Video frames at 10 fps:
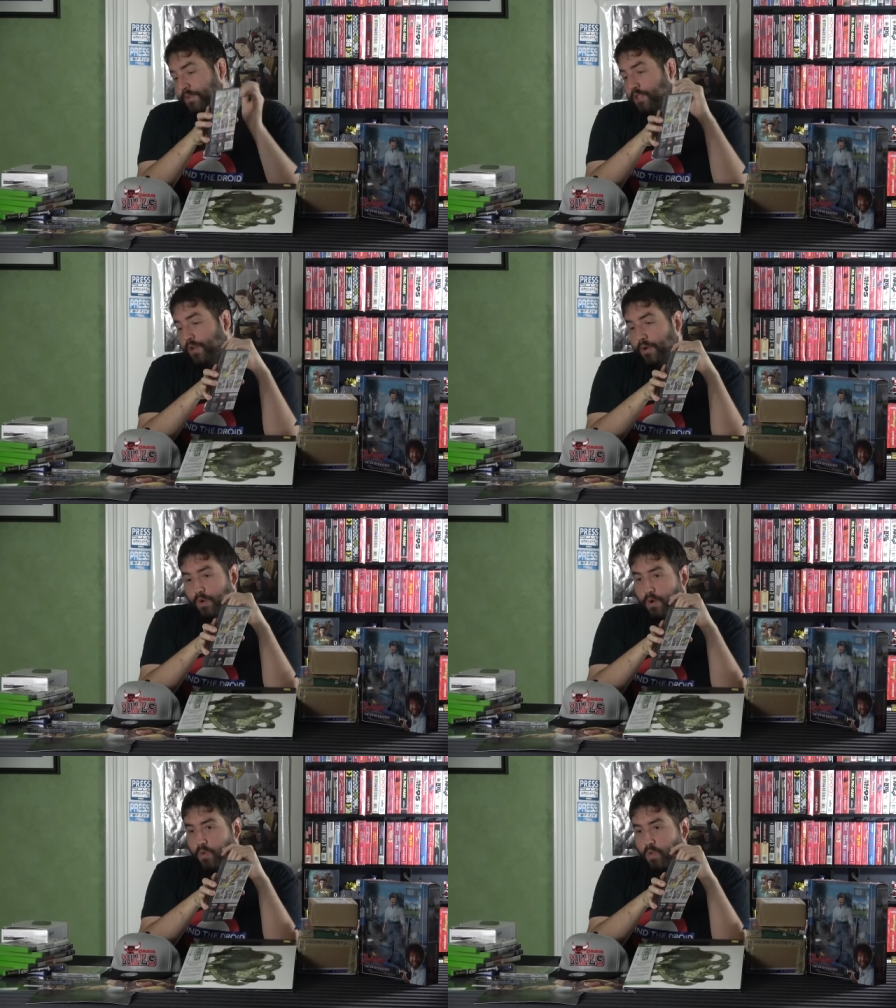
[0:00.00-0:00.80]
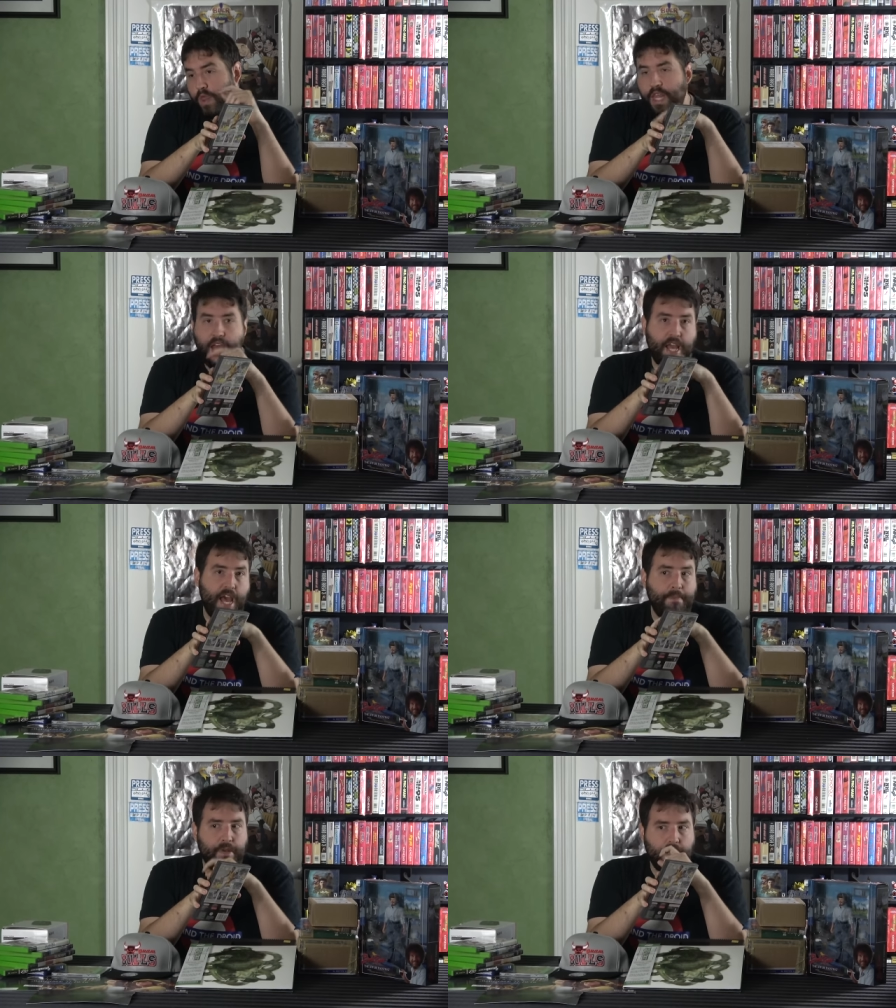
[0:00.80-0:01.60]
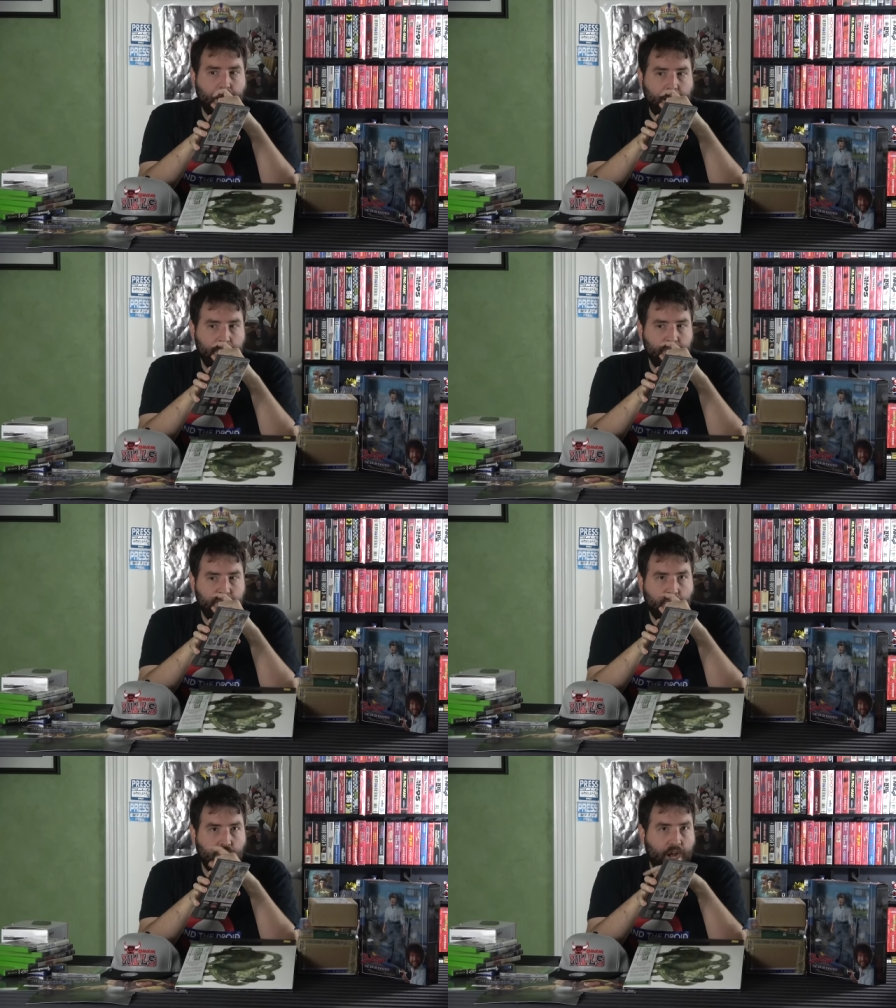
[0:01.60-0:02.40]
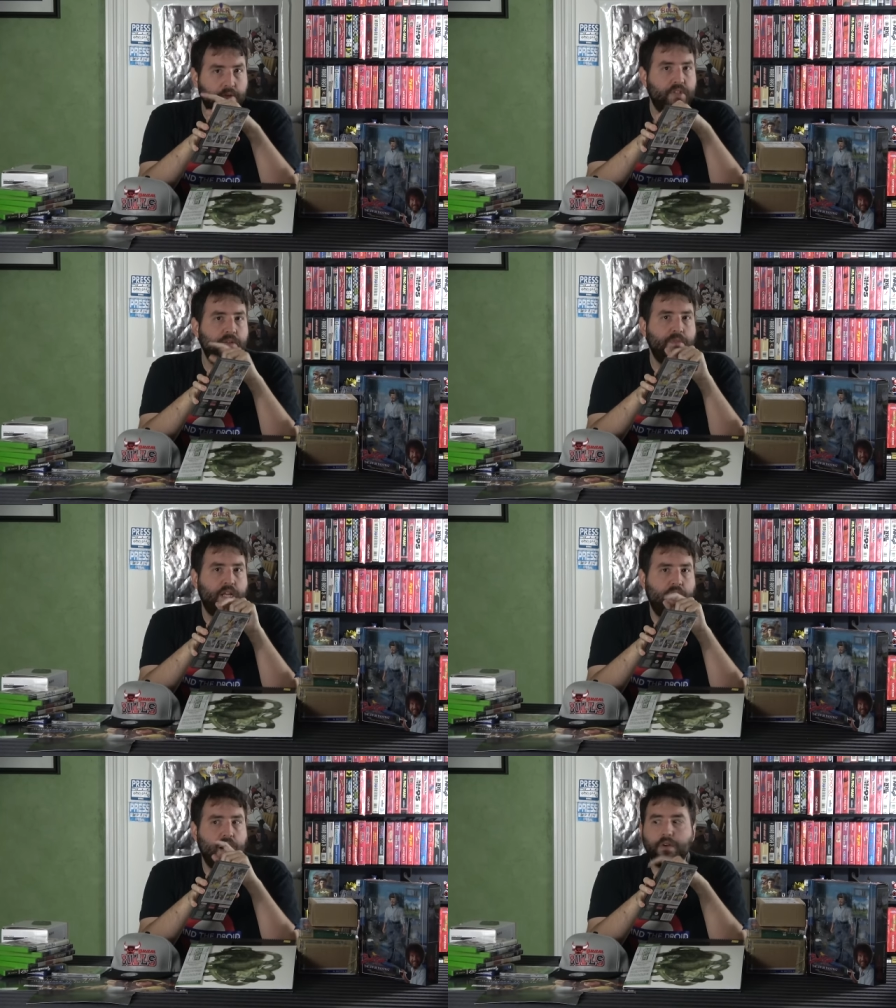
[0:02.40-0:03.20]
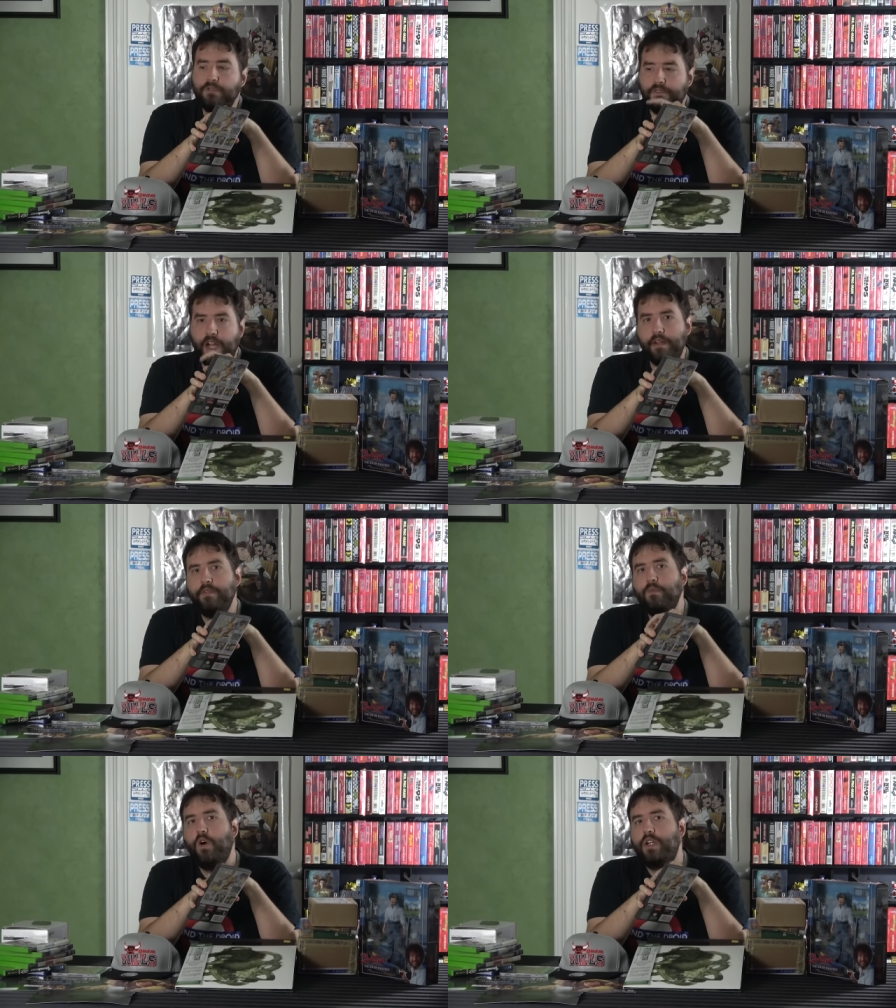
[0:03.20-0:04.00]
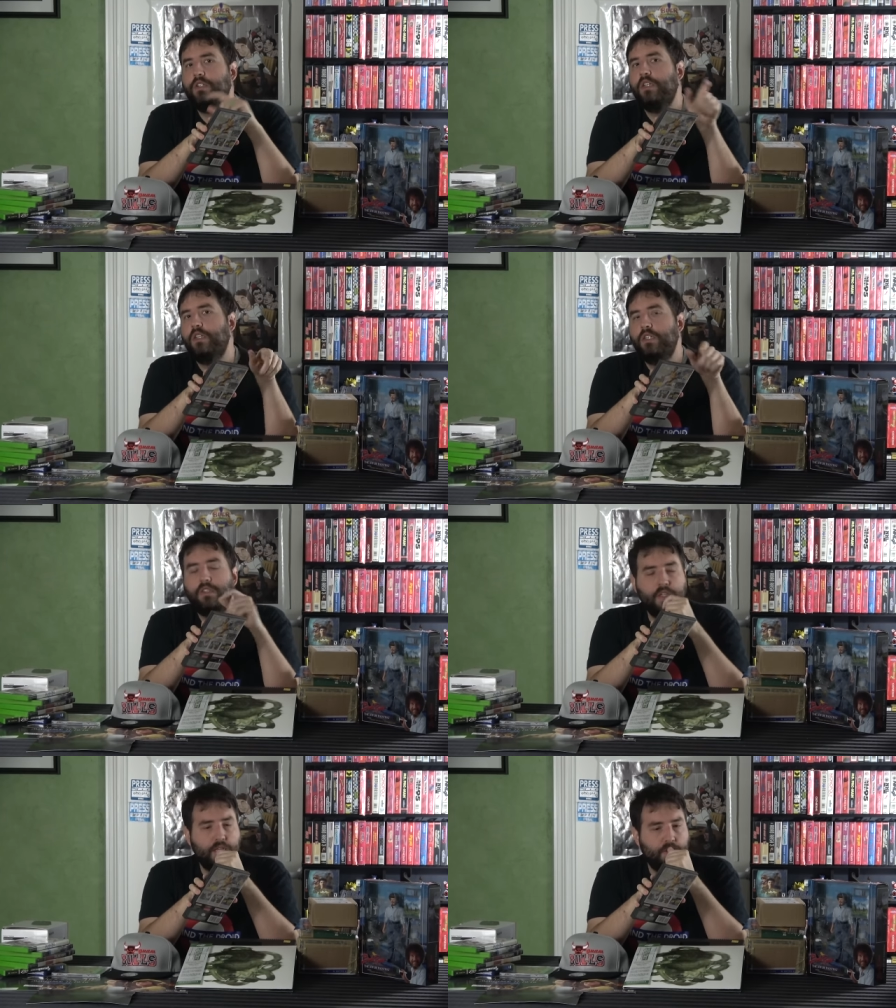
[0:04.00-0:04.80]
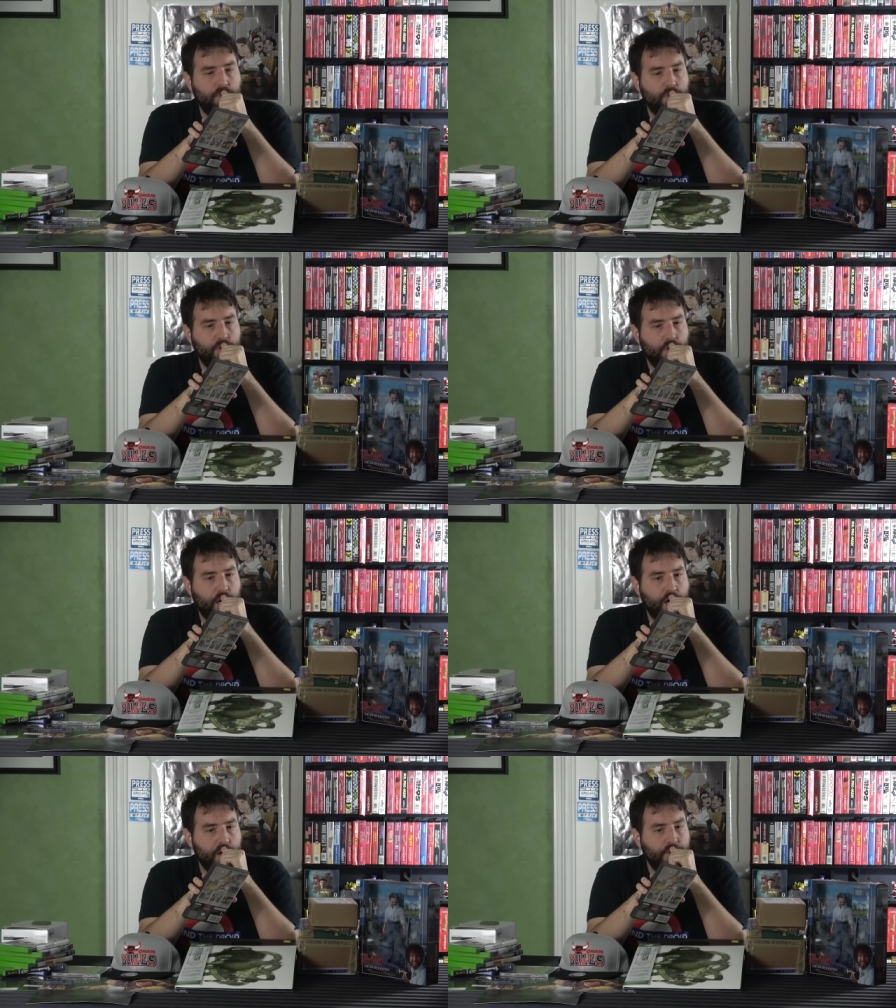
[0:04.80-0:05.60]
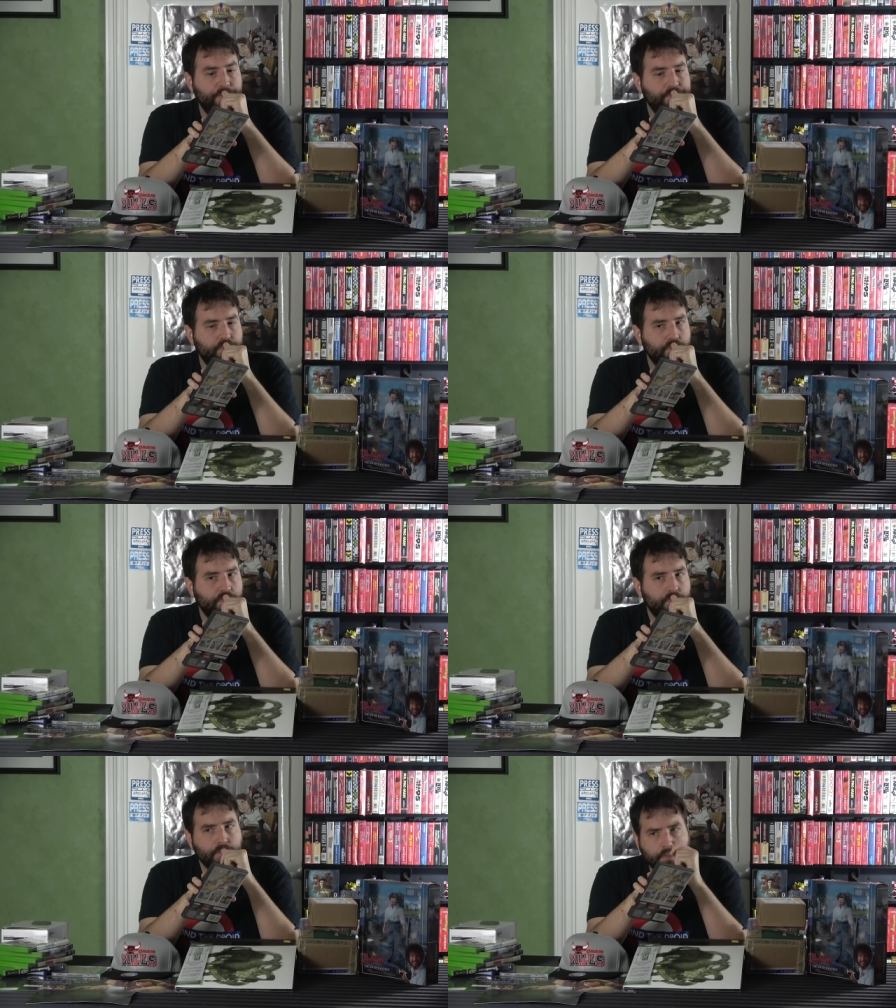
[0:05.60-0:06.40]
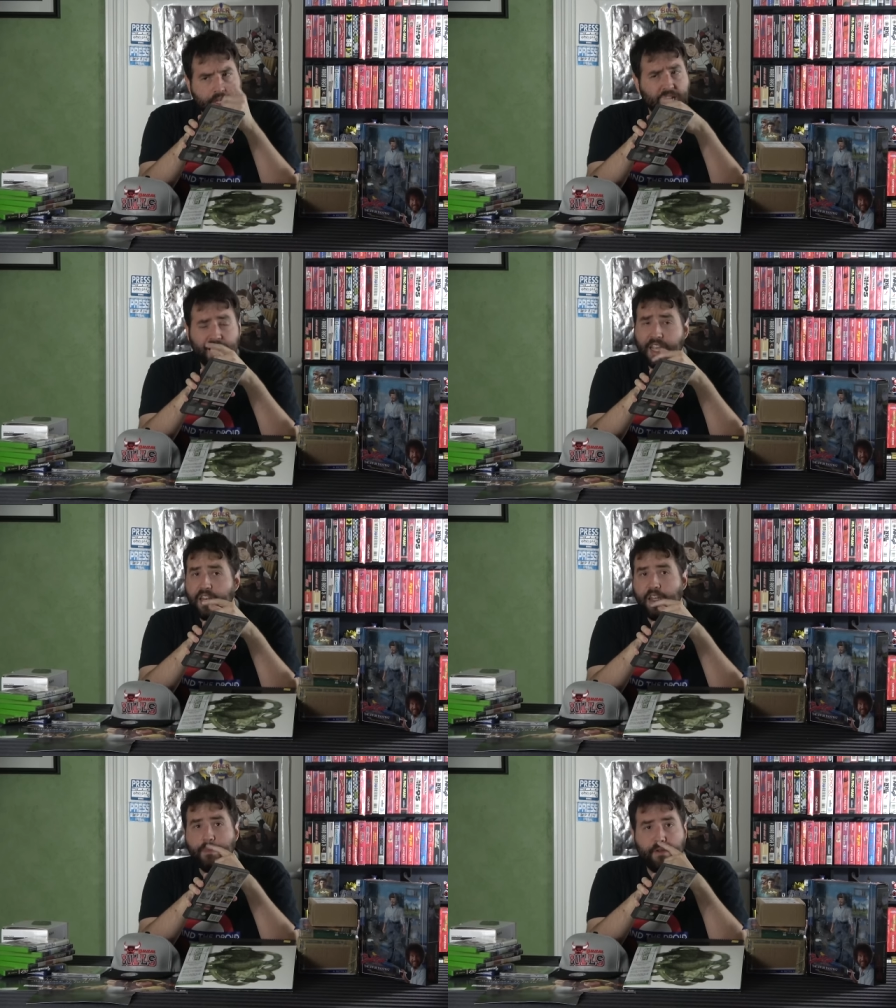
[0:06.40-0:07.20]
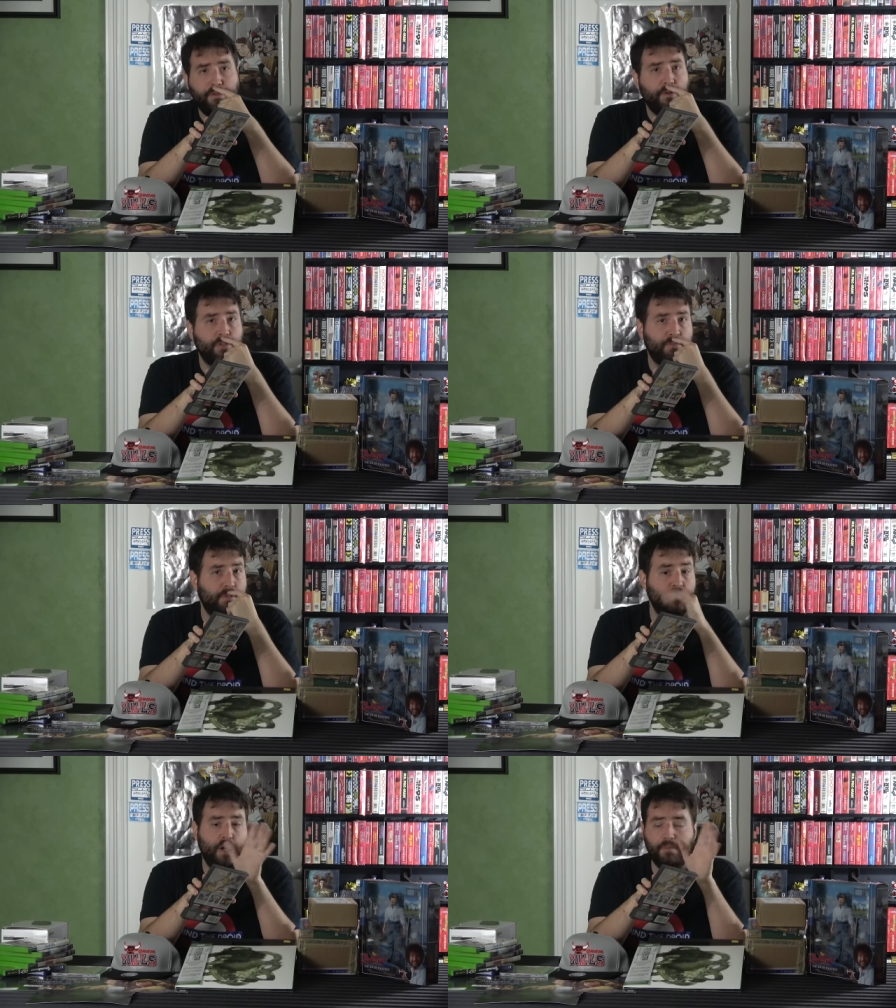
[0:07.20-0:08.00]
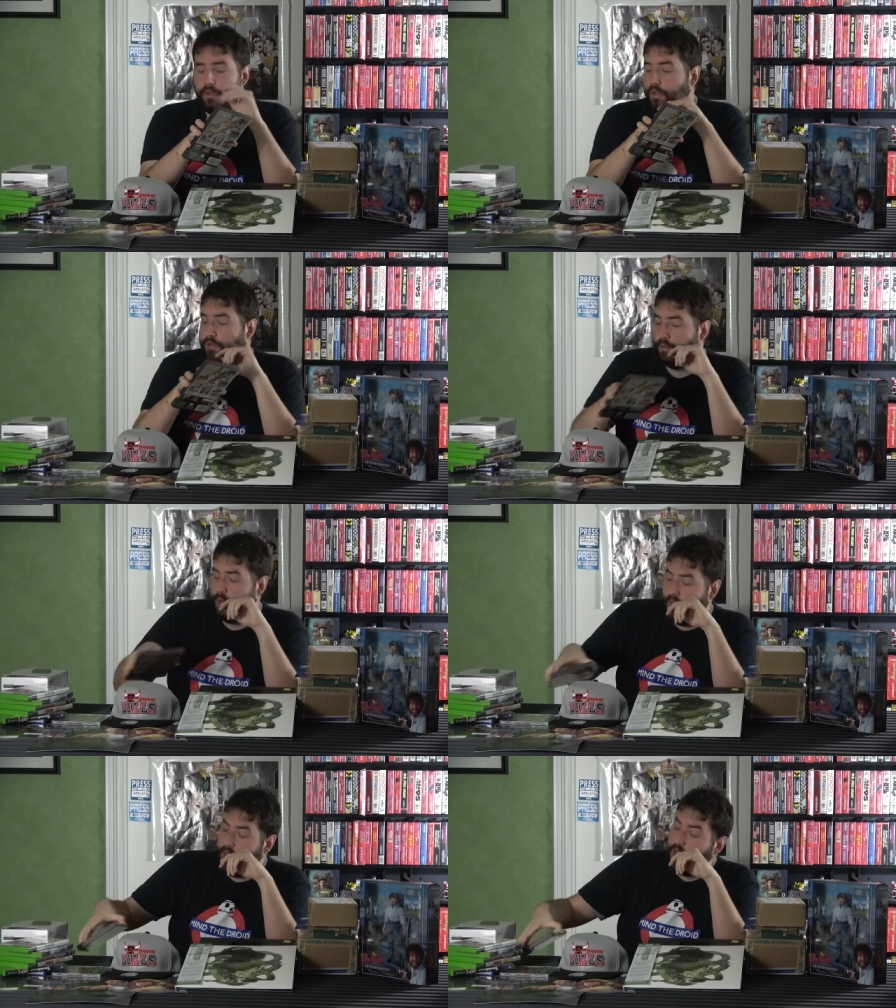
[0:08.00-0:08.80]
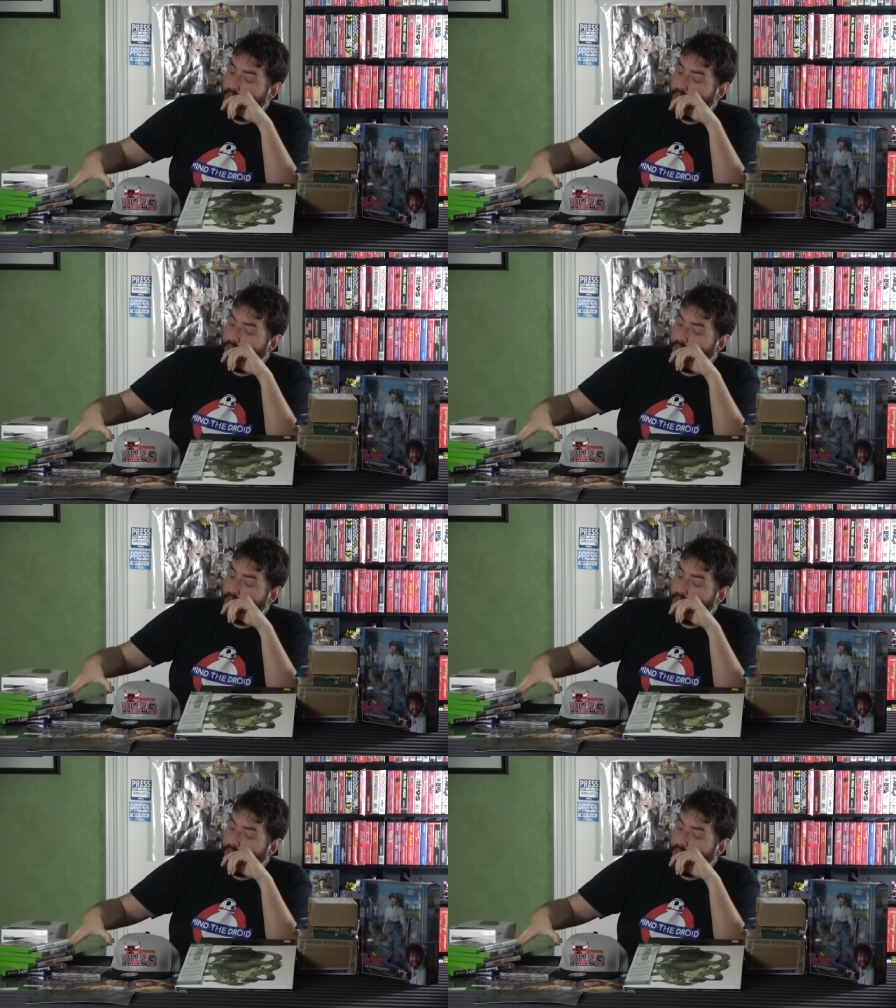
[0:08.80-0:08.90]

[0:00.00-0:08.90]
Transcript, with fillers: so when that happened, I was I was in midair. I was flying from Washington D.C. to Chicago, and I landed. My phone just blew up with news about it.